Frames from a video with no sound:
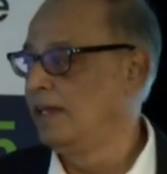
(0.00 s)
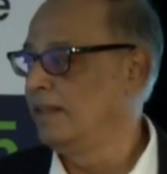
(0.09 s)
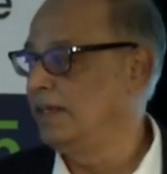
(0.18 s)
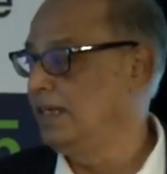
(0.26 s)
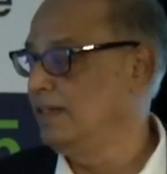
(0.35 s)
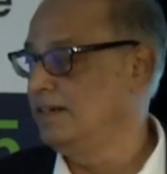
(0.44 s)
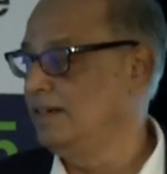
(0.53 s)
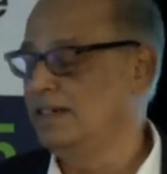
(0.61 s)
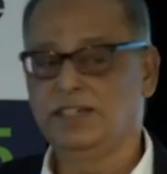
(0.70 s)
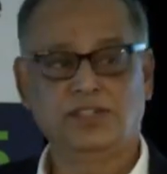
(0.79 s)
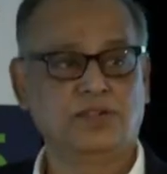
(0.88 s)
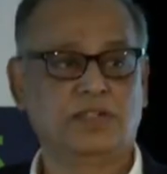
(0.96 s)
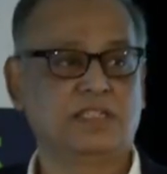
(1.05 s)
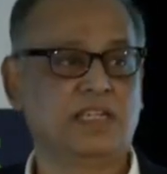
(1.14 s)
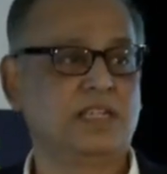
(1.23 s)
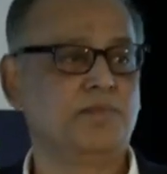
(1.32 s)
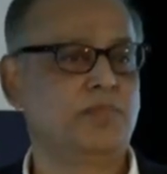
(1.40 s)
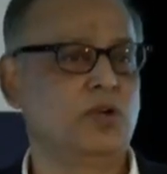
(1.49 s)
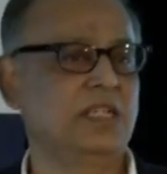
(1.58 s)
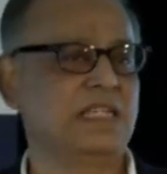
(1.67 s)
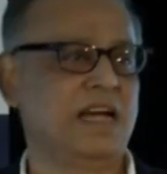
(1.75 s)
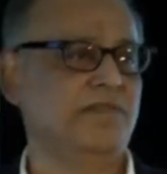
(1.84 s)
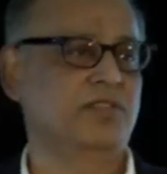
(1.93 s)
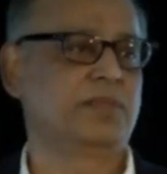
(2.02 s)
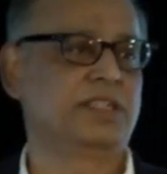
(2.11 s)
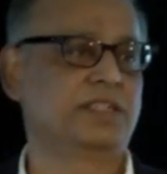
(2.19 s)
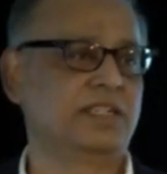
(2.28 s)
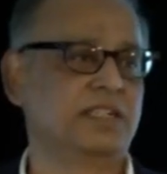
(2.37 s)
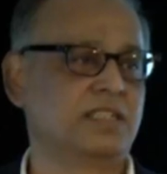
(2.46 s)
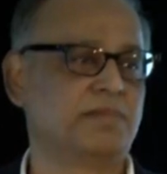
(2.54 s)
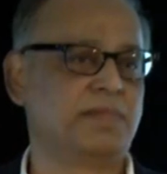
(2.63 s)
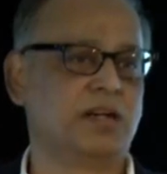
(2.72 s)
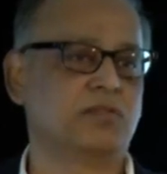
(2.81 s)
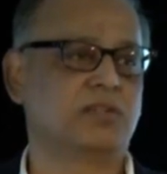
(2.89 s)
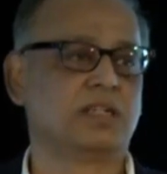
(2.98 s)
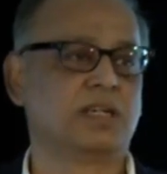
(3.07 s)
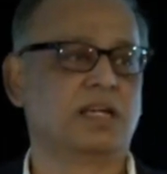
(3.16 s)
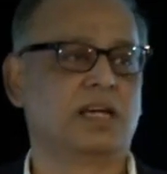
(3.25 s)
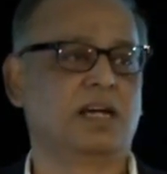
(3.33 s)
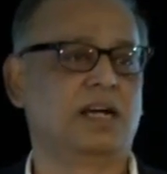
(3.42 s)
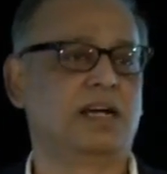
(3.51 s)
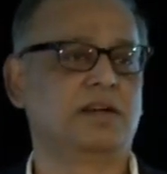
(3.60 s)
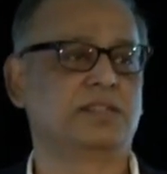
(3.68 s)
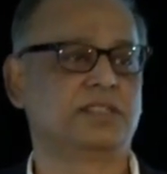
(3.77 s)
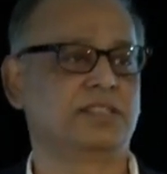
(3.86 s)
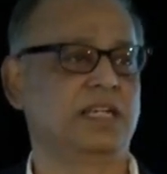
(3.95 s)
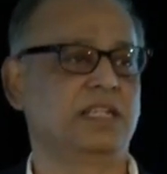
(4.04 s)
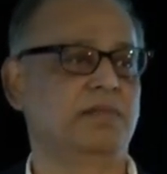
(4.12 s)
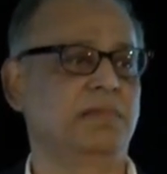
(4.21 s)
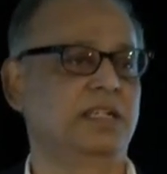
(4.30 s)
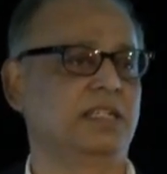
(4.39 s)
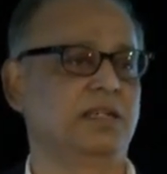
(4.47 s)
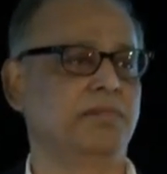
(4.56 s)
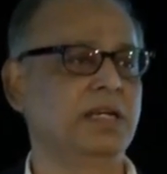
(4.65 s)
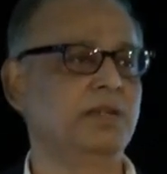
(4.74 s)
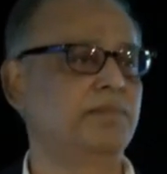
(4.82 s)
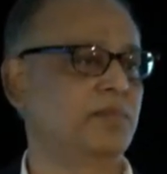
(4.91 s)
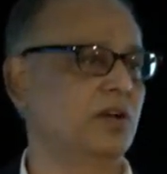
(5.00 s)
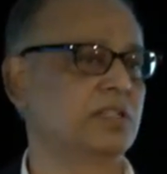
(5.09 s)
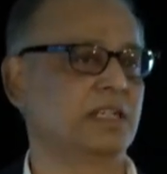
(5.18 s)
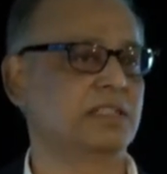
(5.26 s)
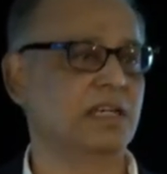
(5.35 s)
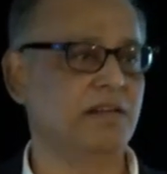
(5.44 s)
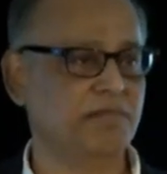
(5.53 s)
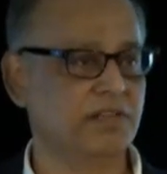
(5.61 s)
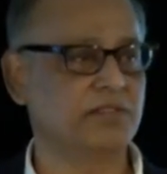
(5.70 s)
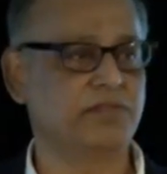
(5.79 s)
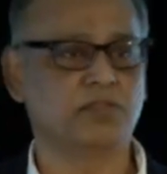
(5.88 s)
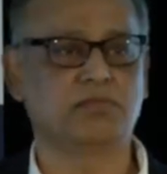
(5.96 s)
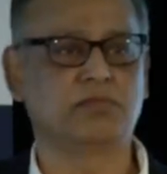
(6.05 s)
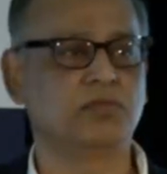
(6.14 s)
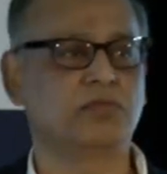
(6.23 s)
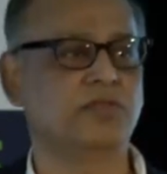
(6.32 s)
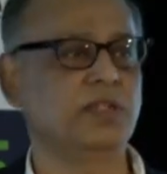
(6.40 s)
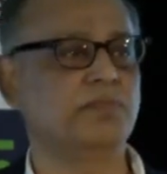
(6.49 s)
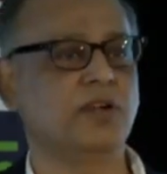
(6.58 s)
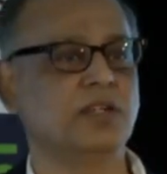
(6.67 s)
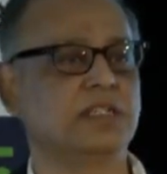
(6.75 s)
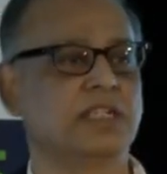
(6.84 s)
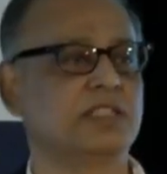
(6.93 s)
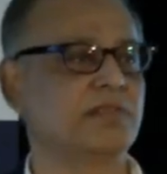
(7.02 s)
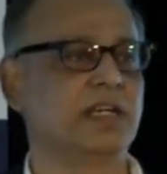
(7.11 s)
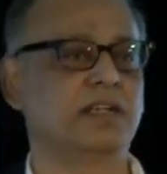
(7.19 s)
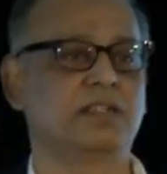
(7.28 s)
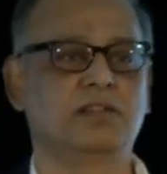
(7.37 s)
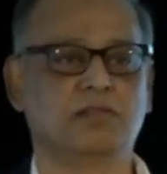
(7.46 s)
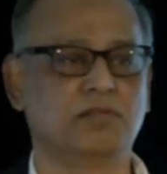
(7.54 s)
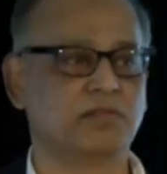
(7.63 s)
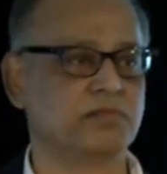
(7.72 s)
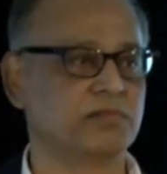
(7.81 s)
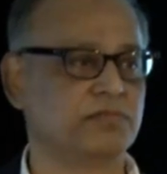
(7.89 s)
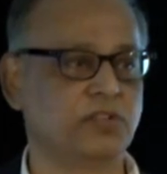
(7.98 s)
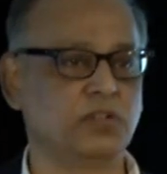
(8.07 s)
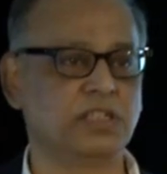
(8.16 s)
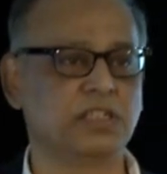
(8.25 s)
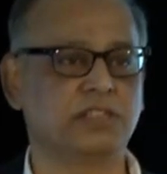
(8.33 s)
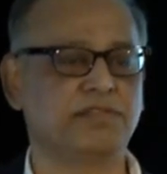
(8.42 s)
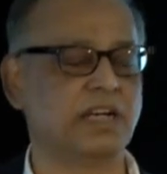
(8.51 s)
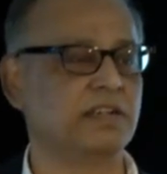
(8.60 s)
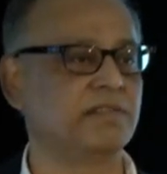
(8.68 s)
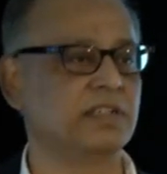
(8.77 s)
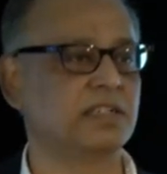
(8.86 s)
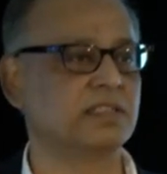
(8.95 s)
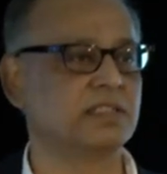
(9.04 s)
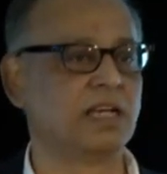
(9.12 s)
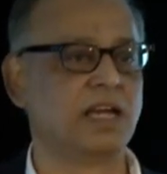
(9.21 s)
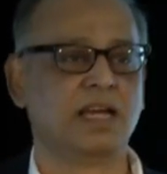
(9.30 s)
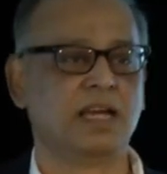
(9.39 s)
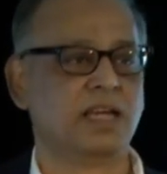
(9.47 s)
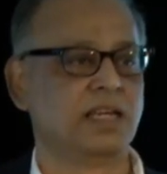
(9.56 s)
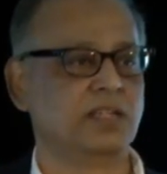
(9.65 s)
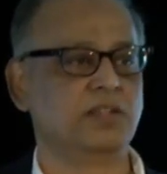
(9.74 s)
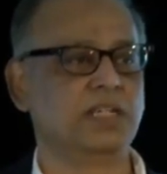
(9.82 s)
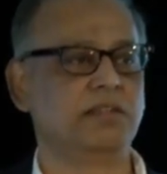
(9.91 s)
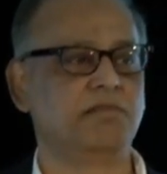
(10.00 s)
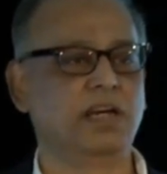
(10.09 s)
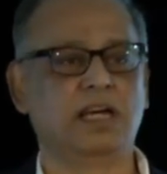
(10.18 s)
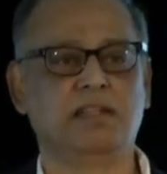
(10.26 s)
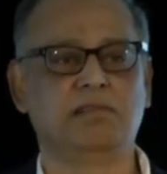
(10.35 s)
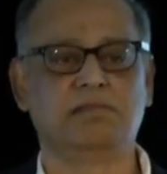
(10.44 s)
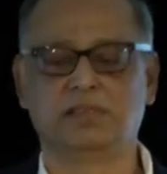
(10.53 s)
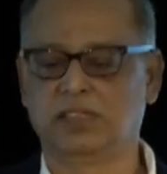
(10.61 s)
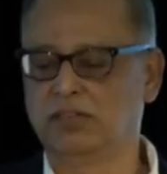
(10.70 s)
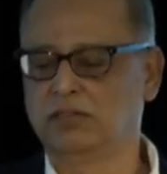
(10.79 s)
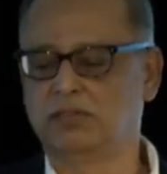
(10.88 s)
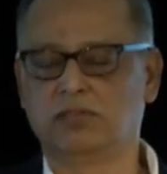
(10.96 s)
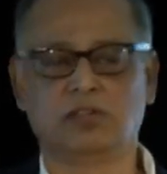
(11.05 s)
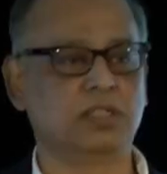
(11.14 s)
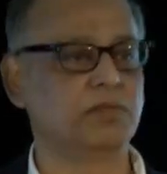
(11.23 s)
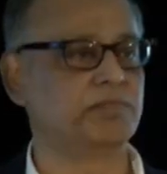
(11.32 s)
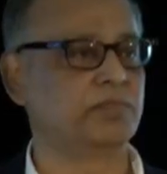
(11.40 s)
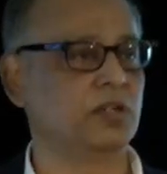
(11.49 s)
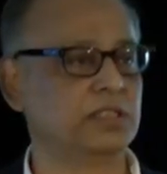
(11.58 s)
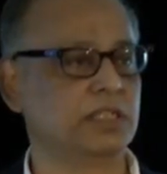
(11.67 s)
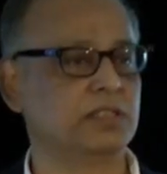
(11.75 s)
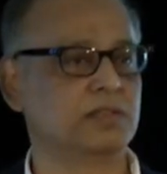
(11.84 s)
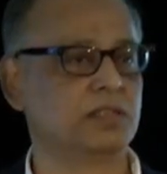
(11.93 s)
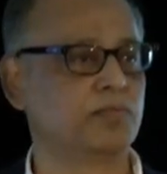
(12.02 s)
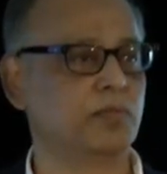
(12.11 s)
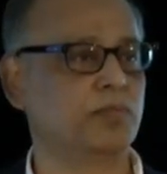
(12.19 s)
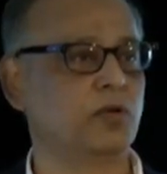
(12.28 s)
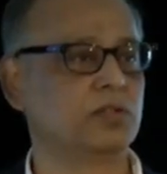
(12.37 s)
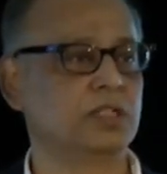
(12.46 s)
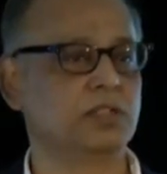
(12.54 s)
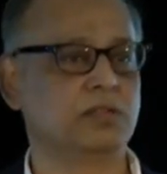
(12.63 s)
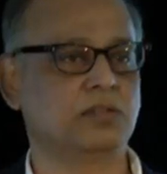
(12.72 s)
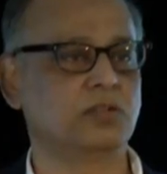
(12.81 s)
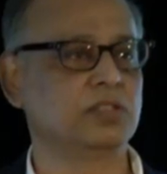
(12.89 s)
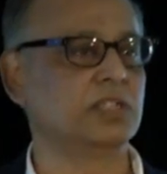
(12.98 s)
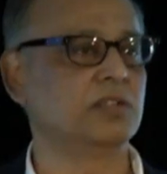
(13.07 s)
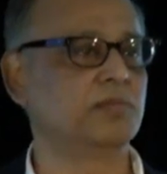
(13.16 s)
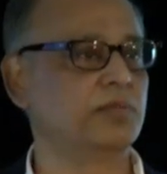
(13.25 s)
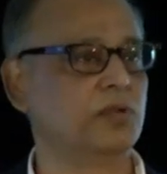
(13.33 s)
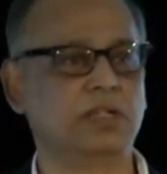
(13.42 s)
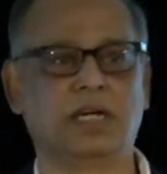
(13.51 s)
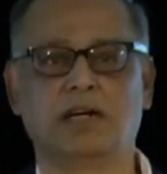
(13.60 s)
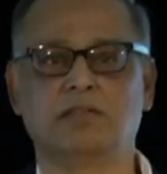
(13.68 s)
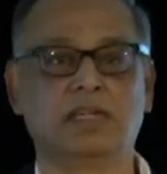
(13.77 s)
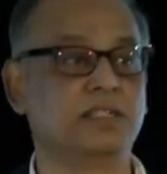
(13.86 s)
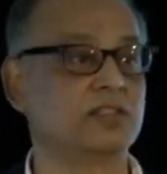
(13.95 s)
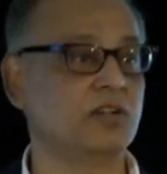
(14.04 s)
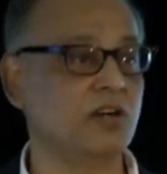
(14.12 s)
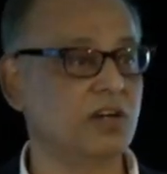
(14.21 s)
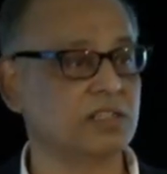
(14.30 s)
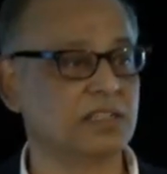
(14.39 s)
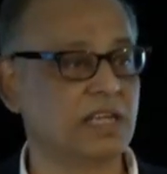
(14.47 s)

The other issue is that employees have to be serious about sustainability. Many projects, I've worked for 2-3 projects where, 4 years, 5 years, you did well, you wrote the project proposal, closing report down, and it's gone.